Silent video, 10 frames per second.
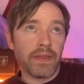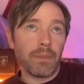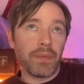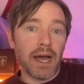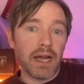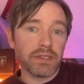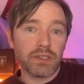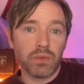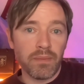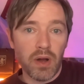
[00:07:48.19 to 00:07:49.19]
the
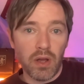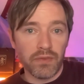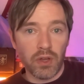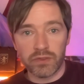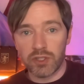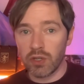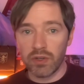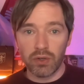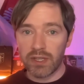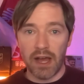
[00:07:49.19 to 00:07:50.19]
past we might have gone
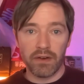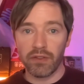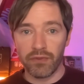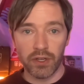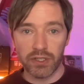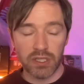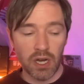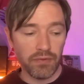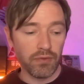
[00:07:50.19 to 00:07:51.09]
2-0 down in the first half,